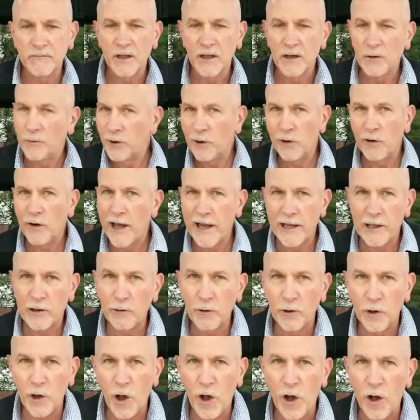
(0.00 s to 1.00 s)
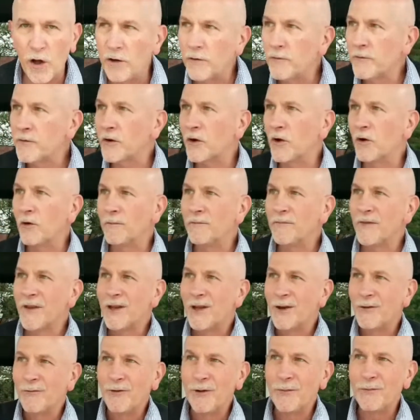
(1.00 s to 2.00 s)
we don't like you at all, so
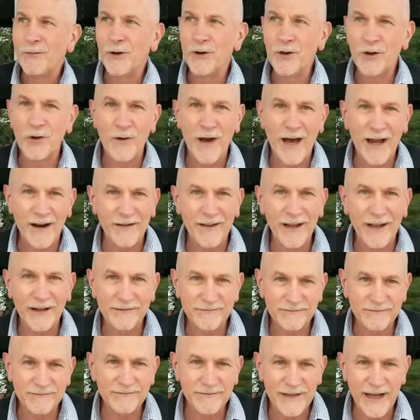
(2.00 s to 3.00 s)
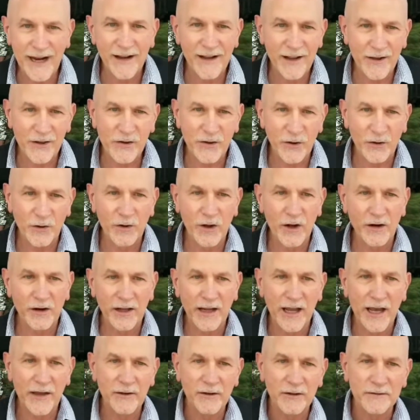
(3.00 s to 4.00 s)
we put you out of that circle
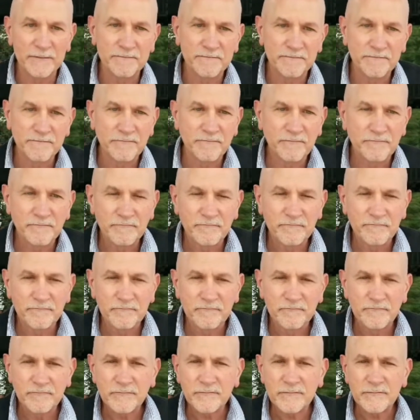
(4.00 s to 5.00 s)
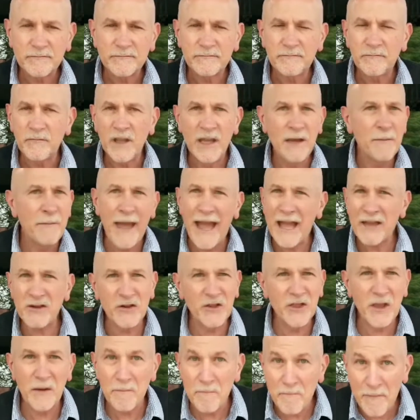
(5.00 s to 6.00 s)
altogether.
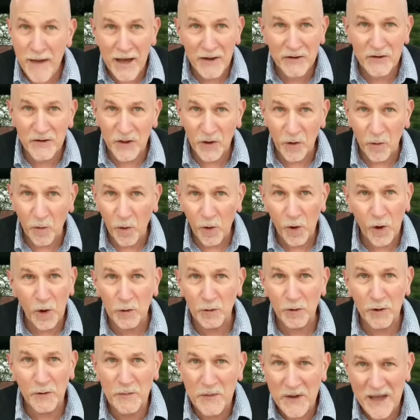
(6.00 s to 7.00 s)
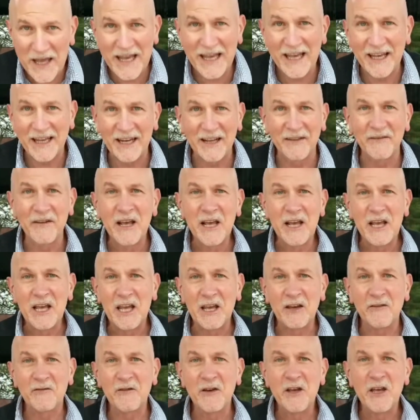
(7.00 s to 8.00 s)
Imagine the mess the world would be in
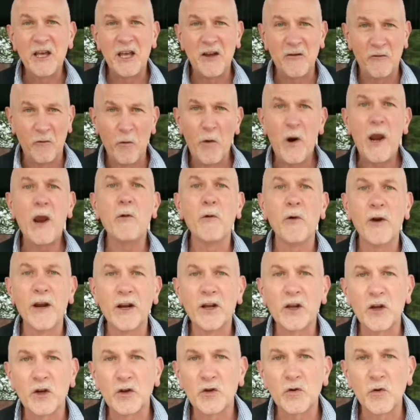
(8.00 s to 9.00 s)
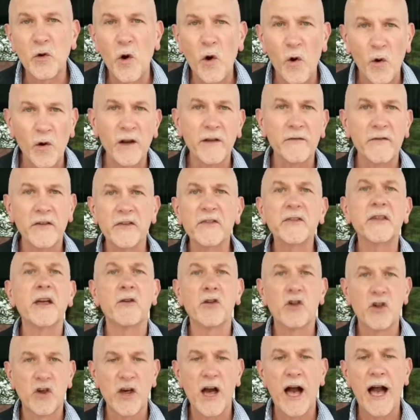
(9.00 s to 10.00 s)
if we were in control of the
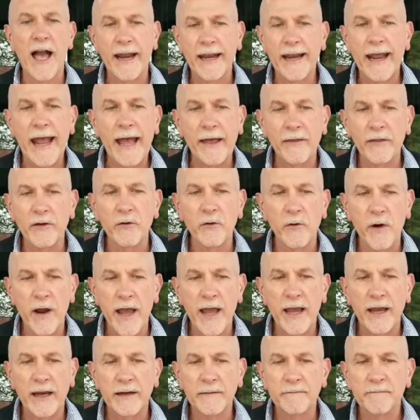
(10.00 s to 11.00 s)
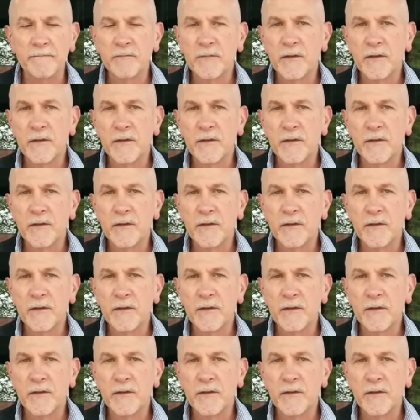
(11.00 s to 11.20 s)
sunshine and the rain.